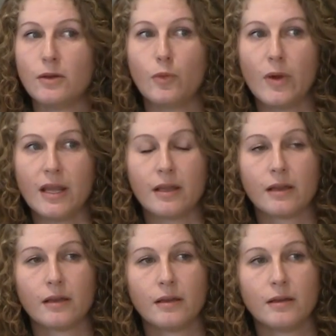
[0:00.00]

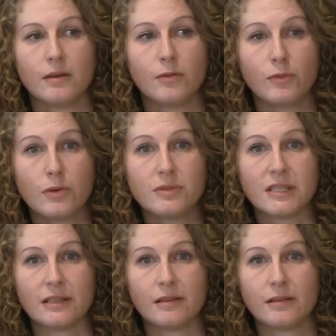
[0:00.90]
Weak,
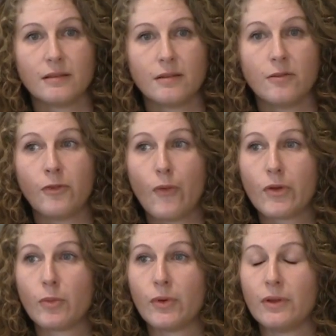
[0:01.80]
wounded,
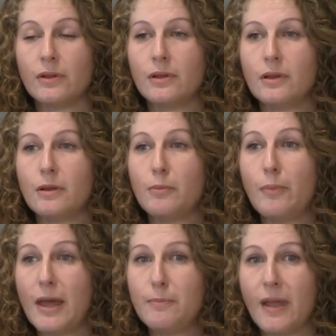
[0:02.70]
vulnerable,
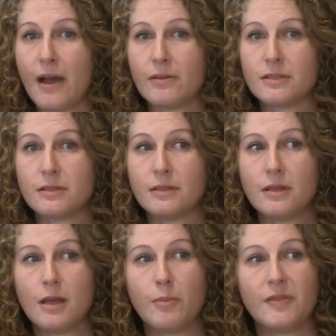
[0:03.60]
bedbound.
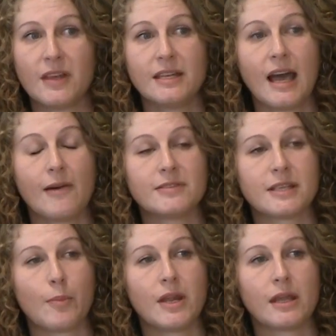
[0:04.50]
But then to have
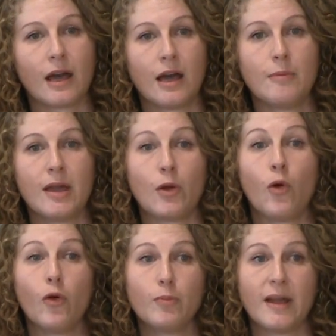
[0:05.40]
somebody come and
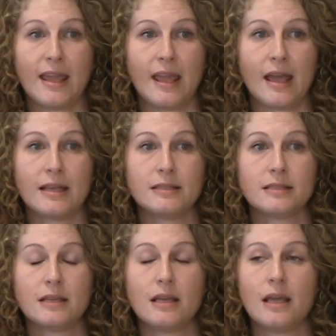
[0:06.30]
hold my hand
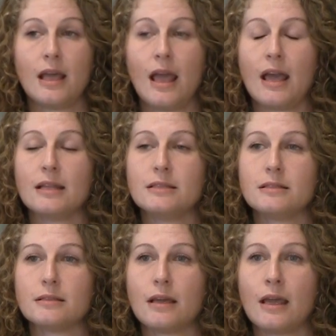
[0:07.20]

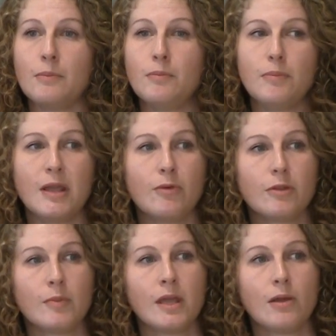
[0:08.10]
and be
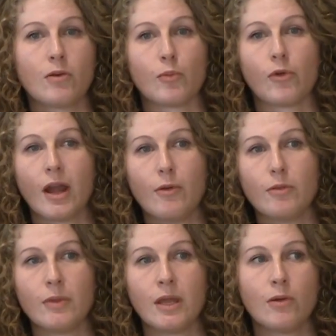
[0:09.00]
with me or pray
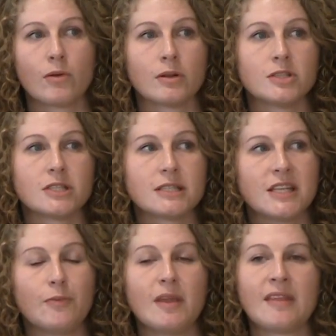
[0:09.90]
with me or just
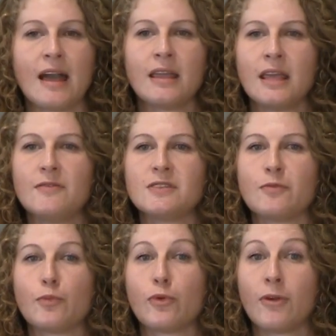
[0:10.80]
give me that gift
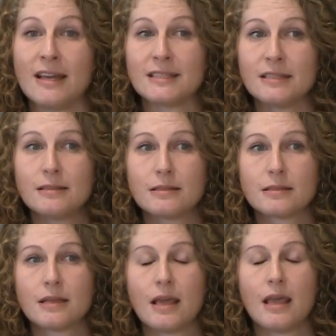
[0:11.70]
of
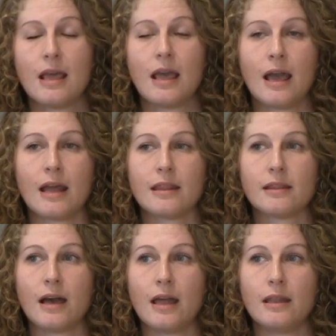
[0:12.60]
presence. And I
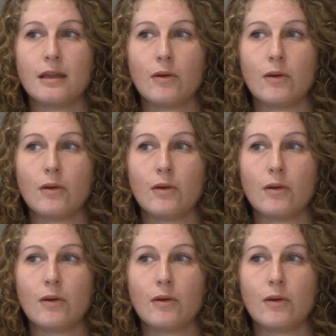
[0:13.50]
thought,